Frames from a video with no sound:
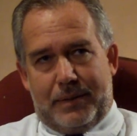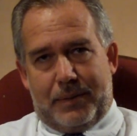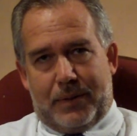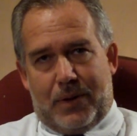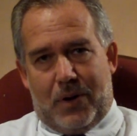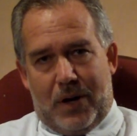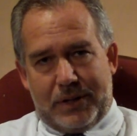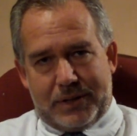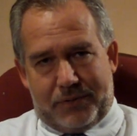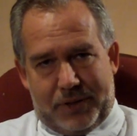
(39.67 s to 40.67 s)

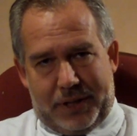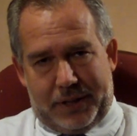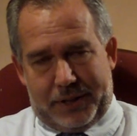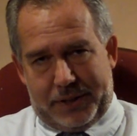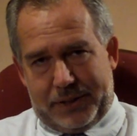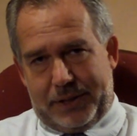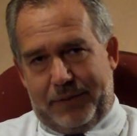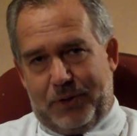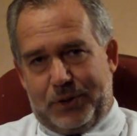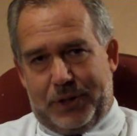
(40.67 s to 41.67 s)
cause of tinnitus in
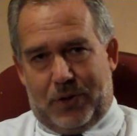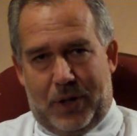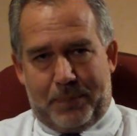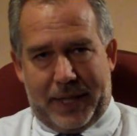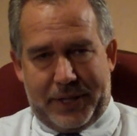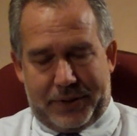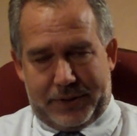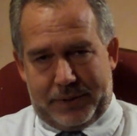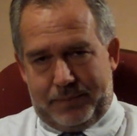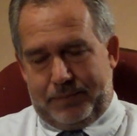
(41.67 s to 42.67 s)
virtually all
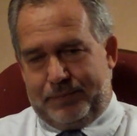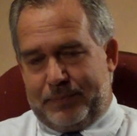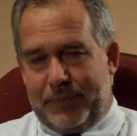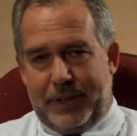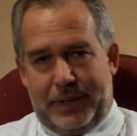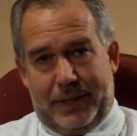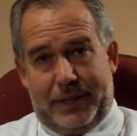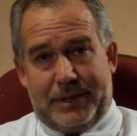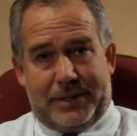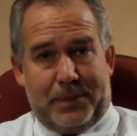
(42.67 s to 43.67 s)
patients
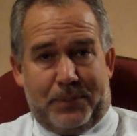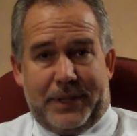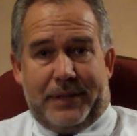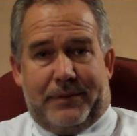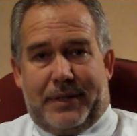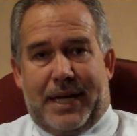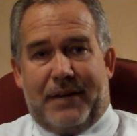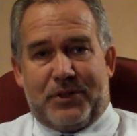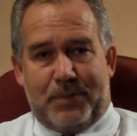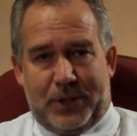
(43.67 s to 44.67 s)
is simply they have
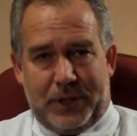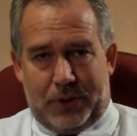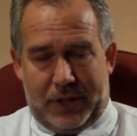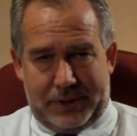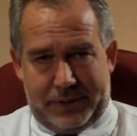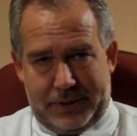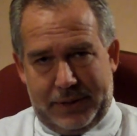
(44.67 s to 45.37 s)
some hearing loss.